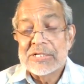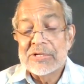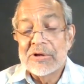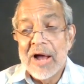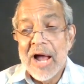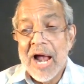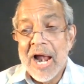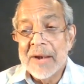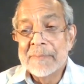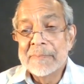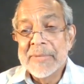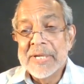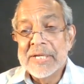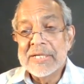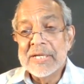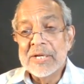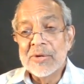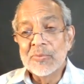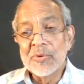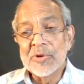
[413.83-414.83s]
So our
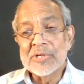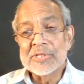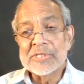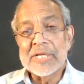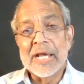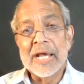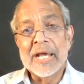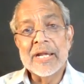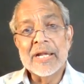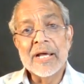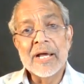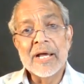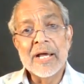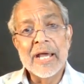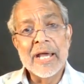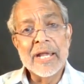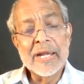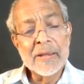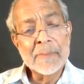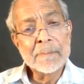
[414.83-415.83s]
meeting was at
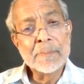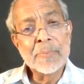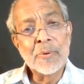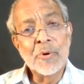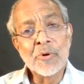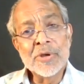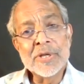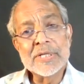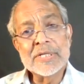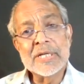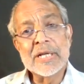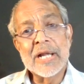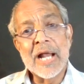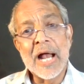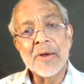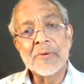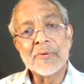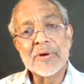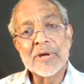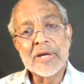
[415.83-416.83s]
a at a point in
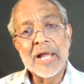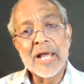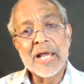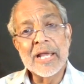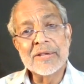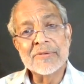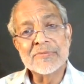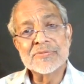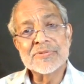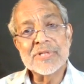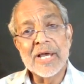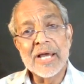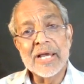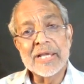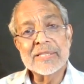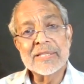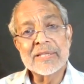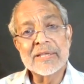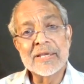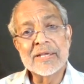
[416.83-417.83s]
our lives. Mm-hmm.
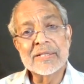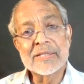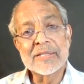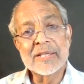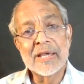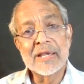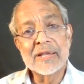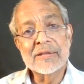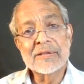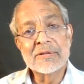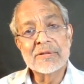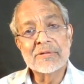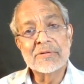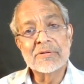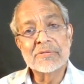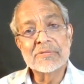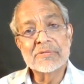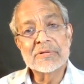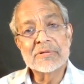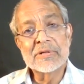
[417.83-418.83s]
I think that, you
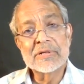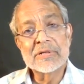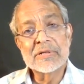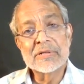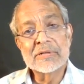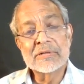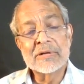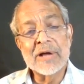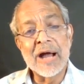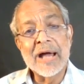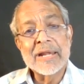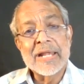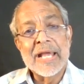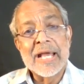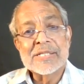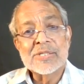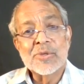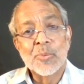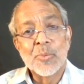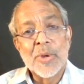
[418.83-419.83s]
know, God
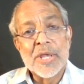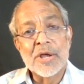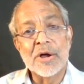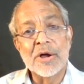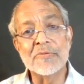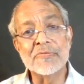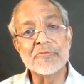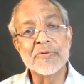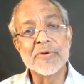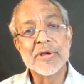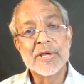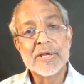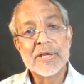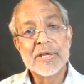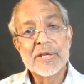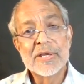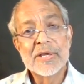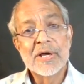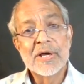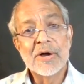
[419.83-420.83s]
has a way of,
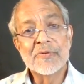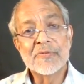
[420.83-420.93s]
right.